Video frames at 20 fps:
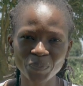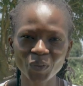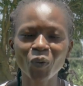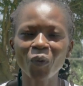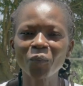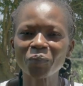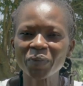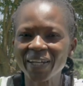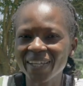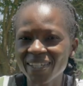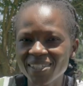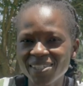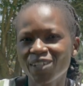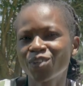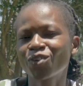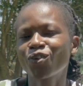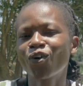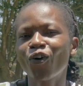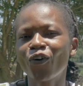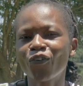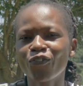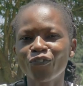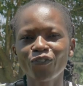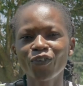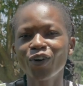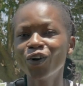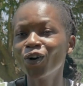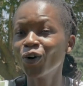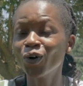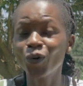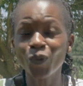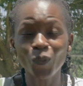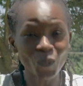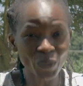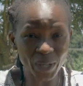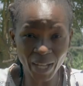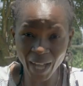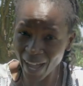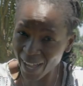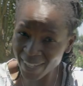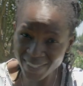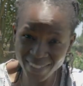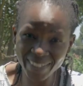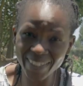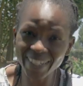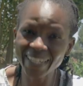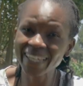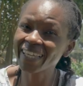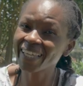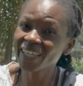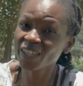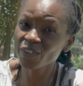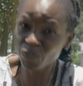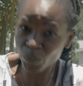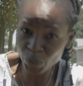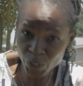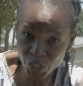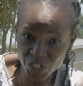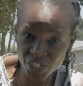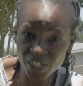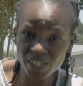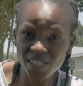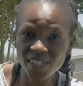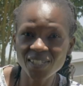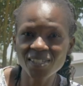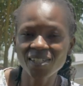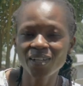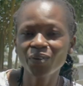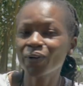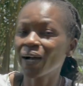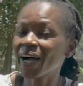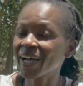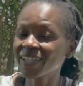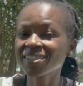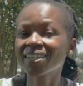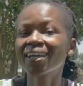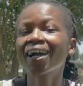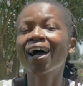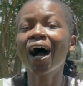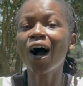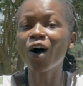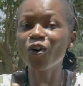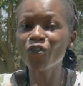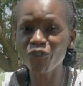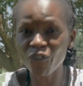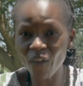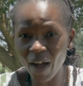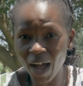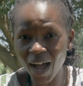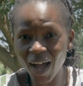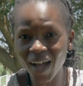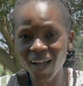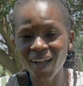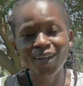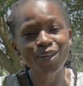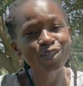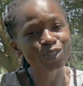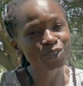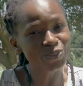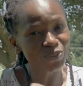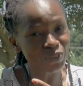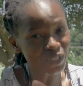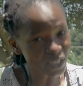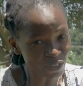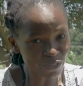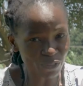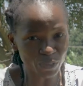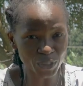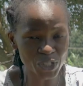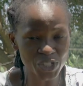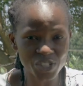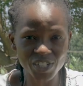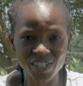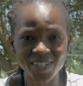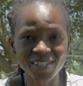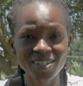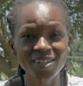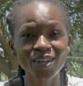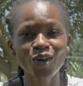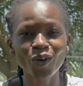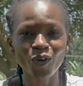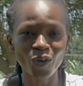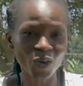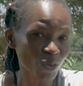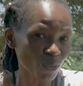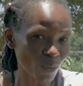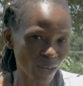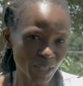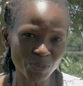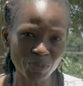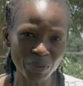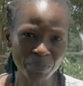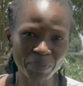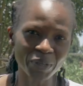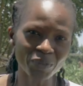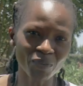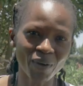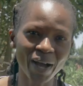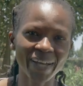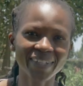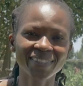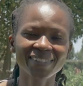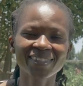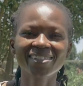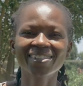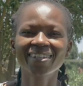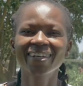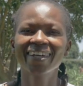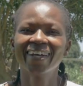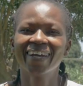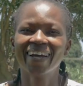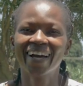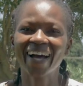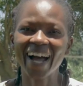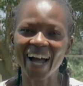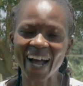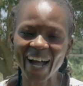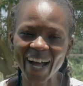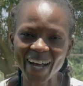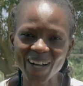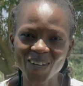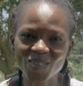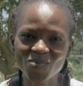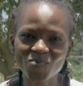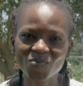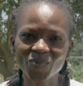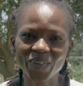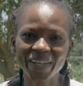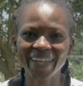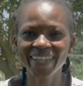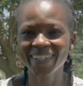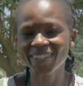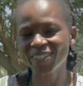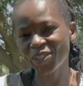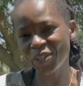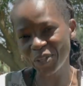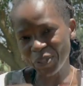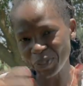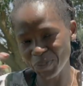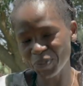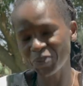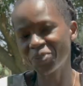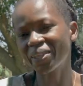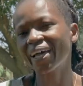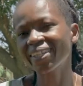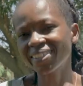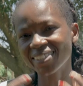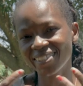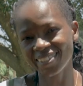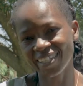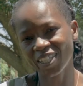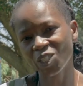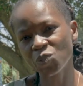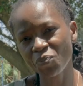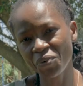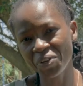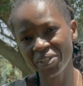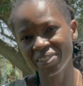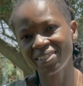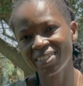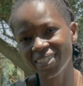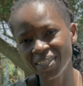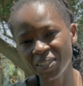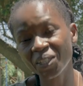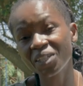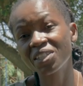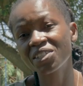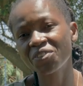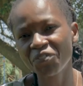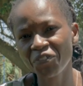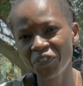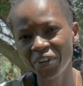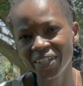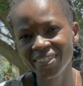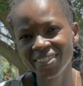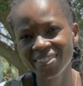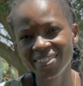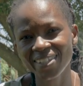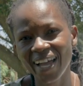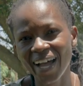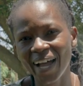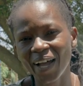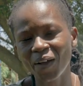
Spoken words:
combination of we are asking he for she, we're asking how far to he for she on what women want. And so that is expressed in the different,